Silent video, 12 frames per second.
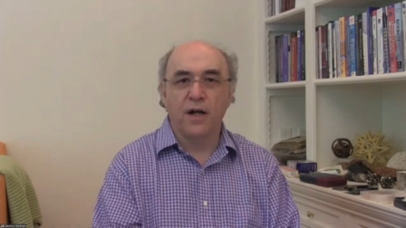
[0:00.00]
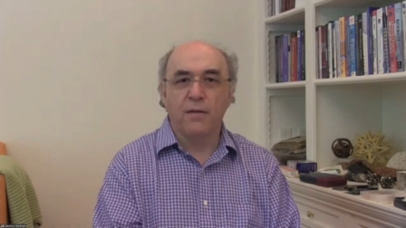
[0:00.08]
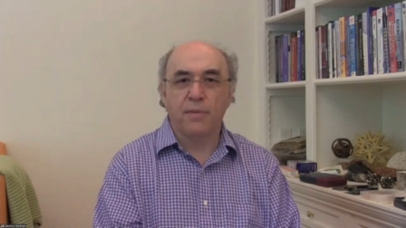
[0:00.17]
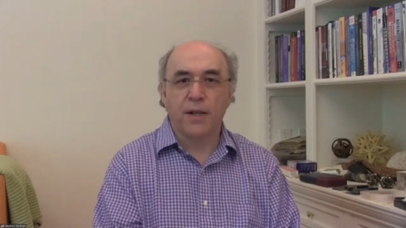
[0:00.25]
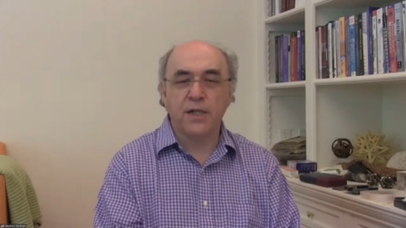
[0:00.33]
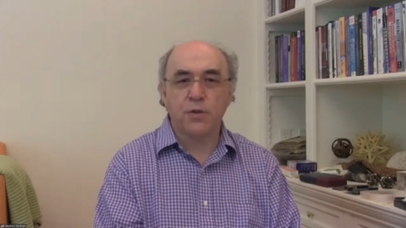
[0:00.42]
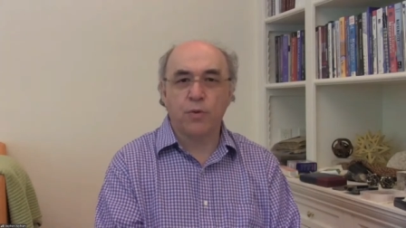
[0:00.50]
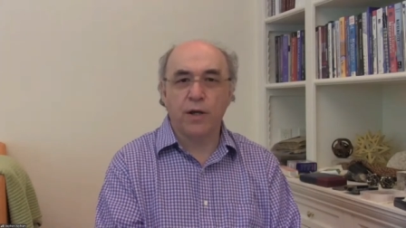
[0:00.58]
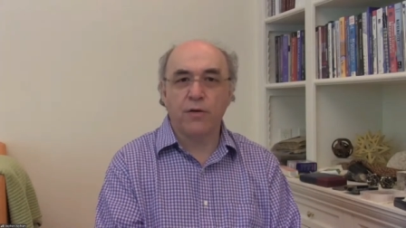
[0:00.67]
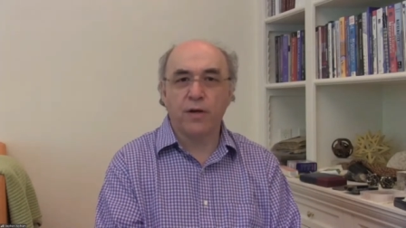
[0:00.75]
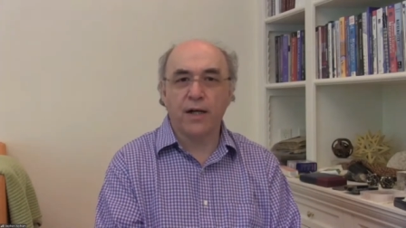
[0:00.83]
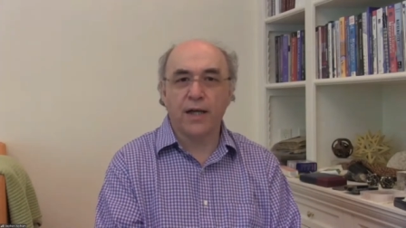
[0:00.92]
place where
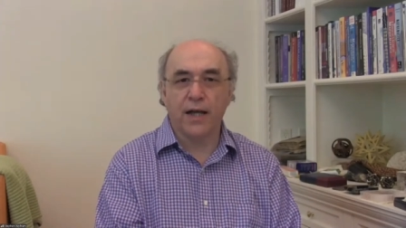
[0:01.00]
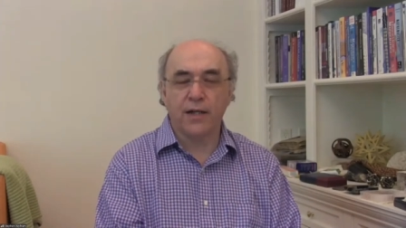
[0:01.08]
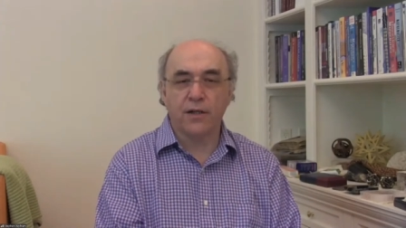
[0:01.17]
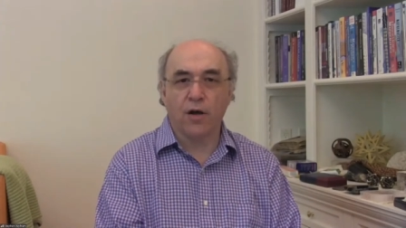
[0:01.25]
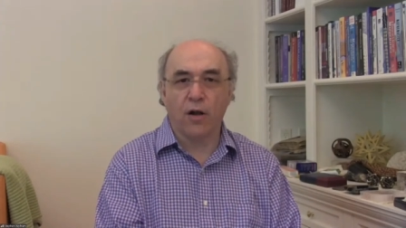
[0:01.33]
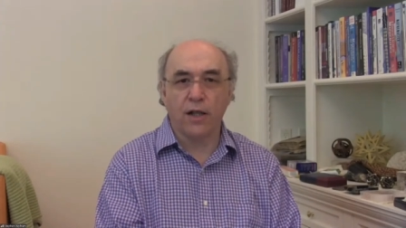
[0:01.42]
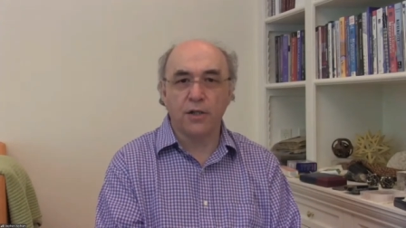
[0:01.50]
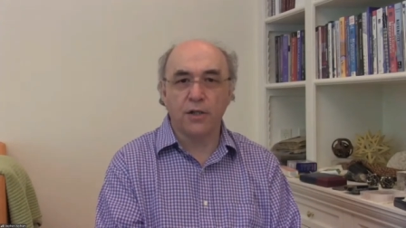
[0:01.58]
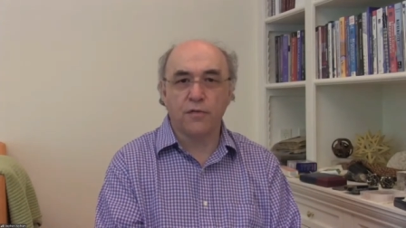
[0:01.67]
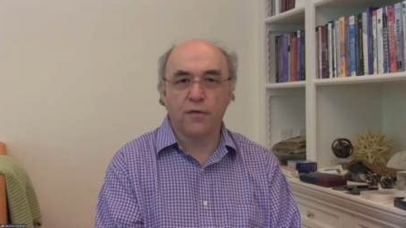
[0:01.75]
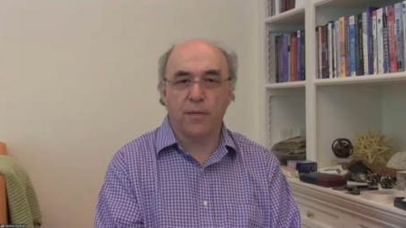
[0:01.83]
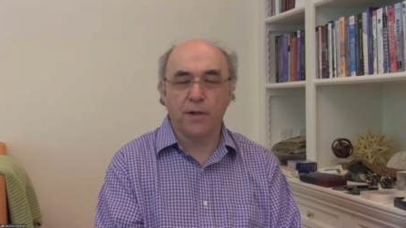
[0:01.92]
you could get knowledge
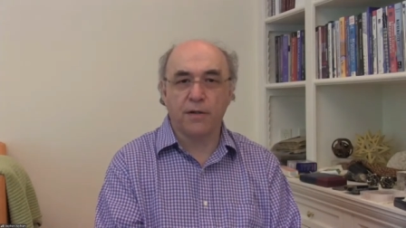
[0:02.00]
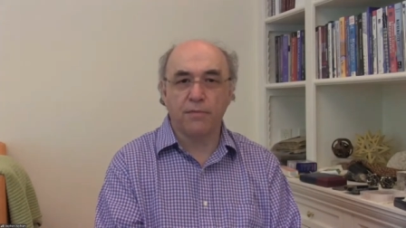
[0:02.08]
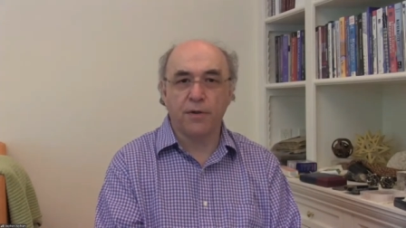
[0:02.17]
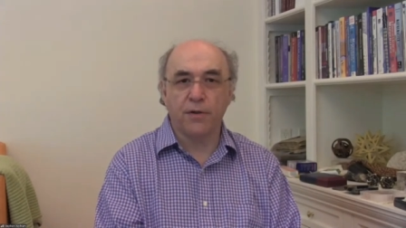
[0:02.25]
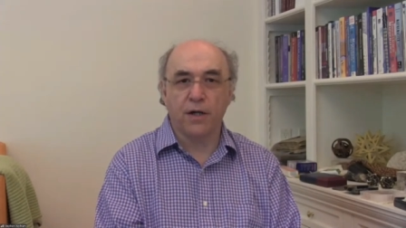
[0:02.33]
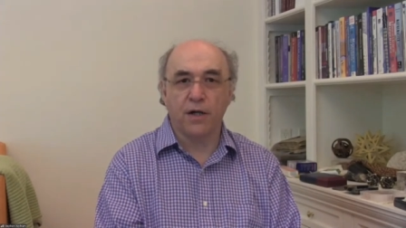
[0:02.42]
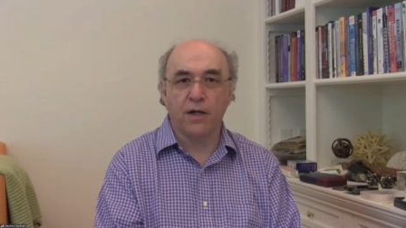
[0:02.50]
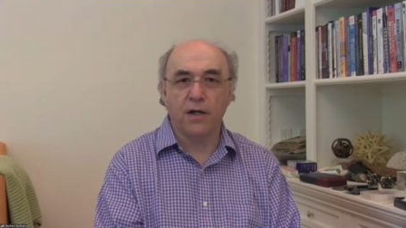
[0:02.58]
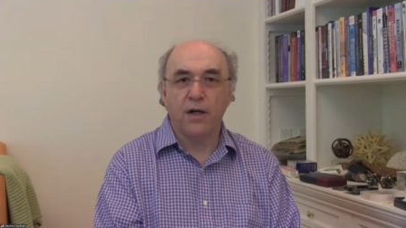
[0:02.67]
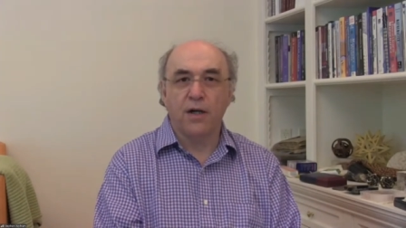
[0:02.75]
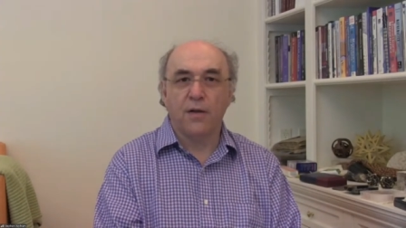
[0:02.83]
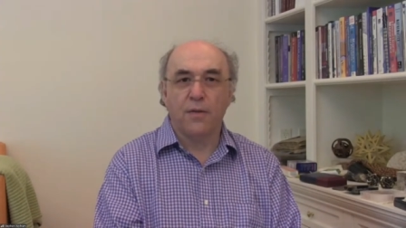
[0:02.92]
from a computer,
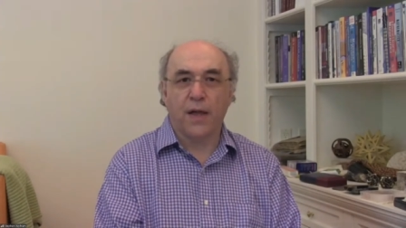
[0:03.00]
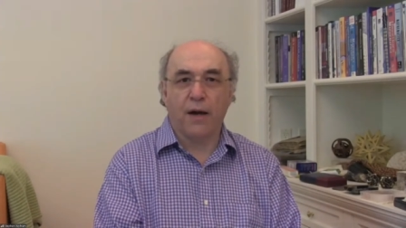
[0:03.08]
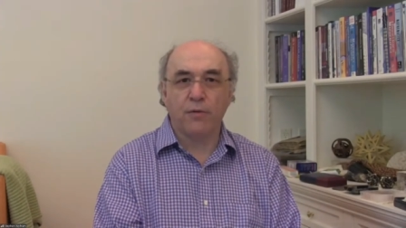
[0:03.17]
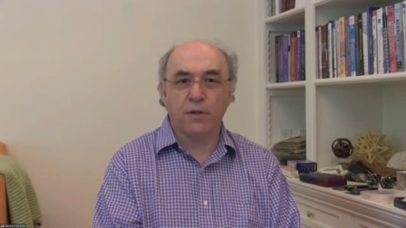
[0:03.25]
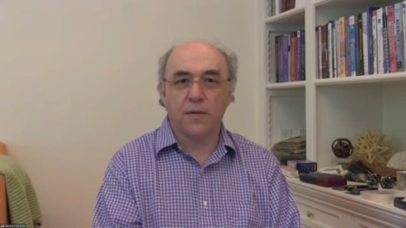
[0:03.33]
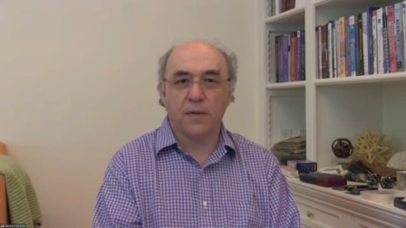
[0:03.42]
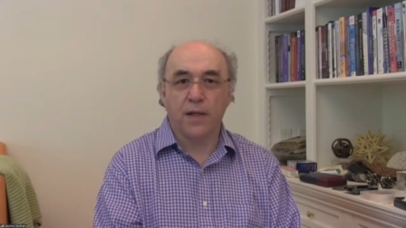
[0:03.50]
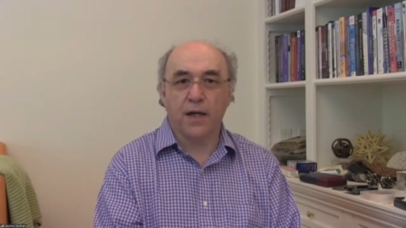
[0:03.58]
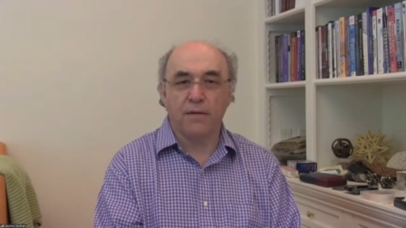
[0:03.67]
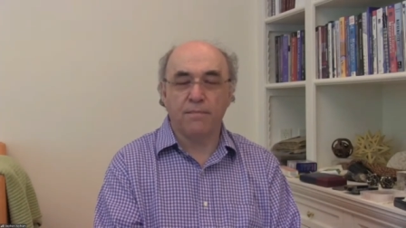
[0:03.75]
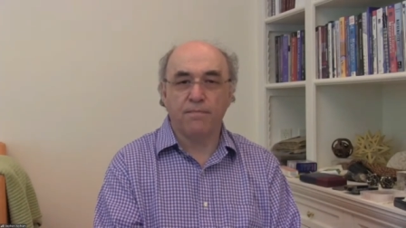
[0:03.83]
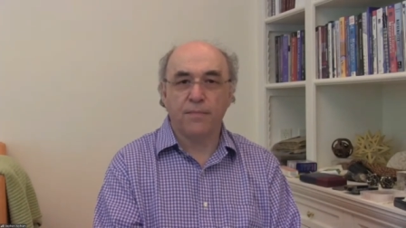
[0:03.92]
that was a
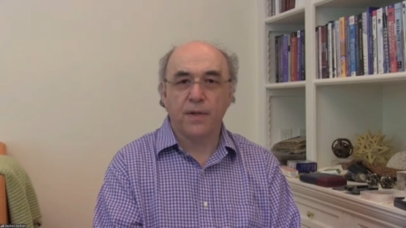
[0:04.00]
thing.